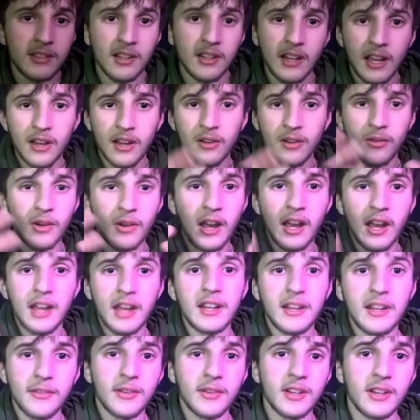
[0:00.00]
on how high
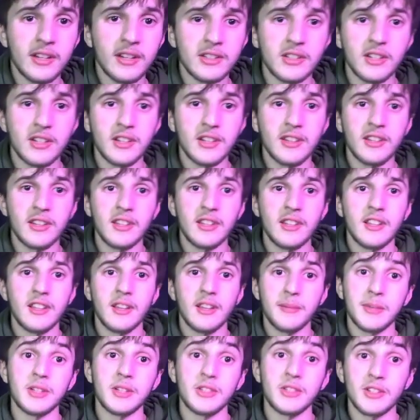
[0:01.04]
definition the
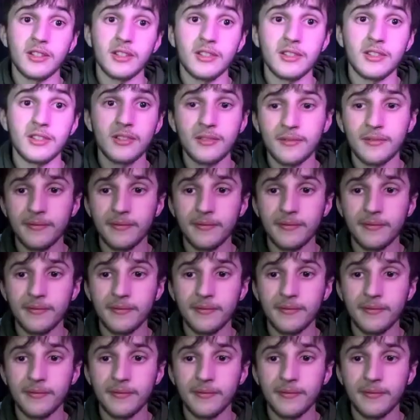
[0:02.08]
image is.